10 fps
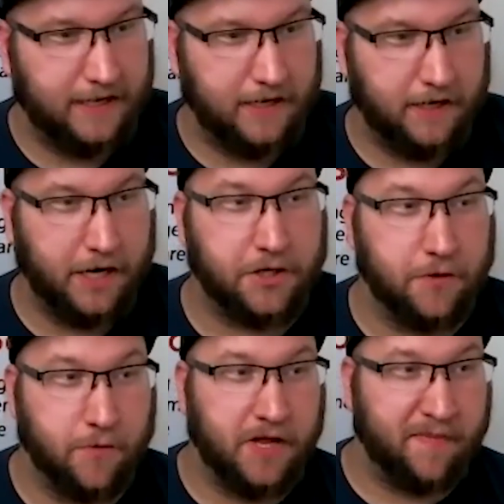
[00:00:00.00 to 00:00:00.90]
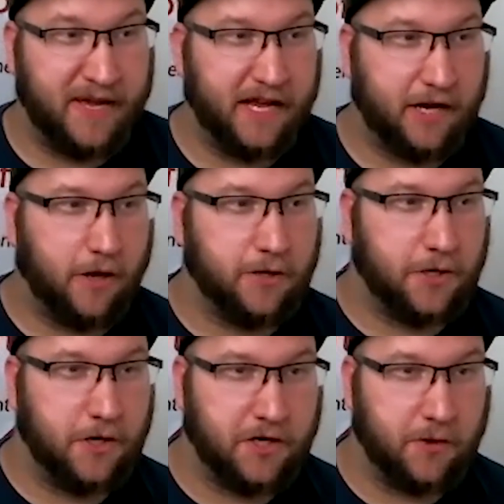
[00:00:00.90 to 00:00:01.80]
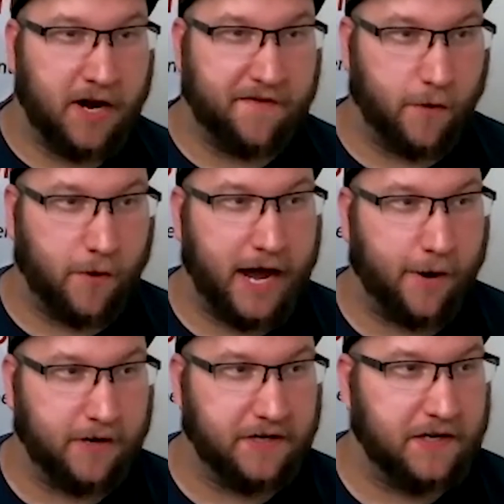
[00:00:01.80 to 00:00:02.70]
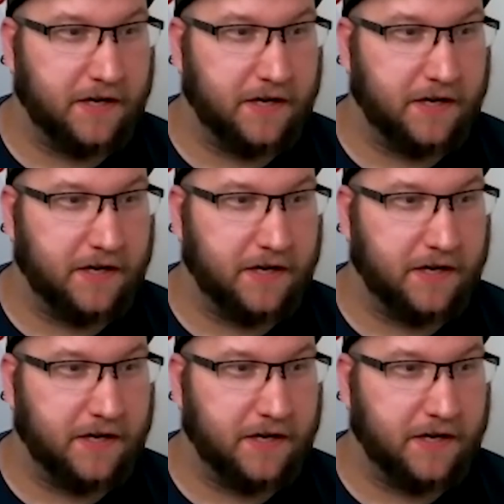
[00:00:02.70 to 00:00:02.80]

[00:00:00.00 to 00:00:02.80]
It should really be like closer to 24 hours.